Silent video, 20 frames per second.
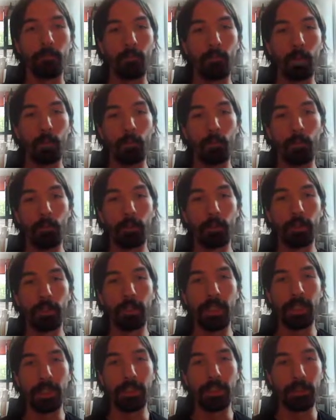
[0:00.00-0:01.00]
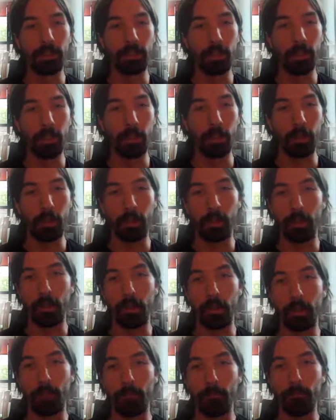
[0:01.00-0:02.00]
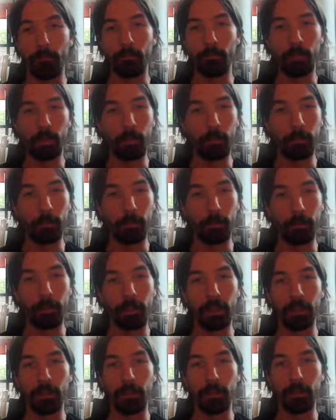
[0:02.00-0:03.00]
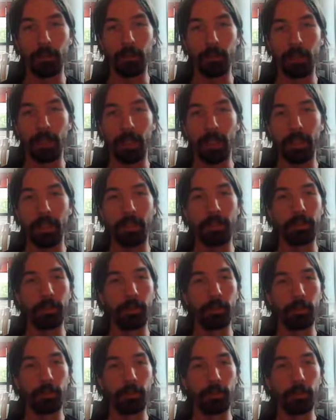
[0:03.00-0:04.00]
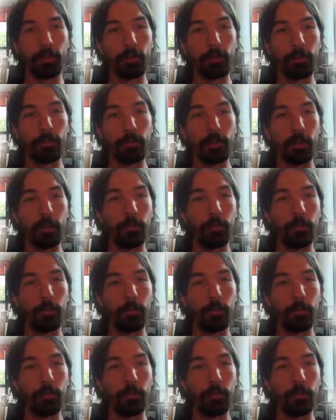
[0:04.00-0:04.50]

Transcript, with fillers: we would get um, a perfectly uh, nice uh, slope,